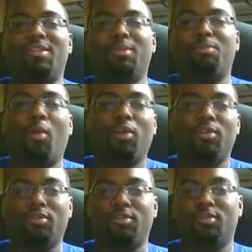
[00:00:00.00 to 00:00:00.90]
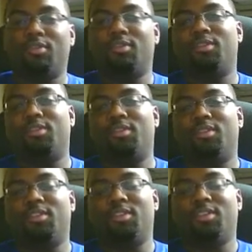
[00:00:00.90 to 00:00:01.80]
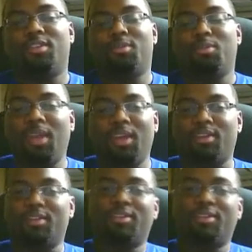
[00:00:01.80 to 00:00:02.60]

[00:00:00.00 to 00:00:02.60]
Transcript: it's important. Man.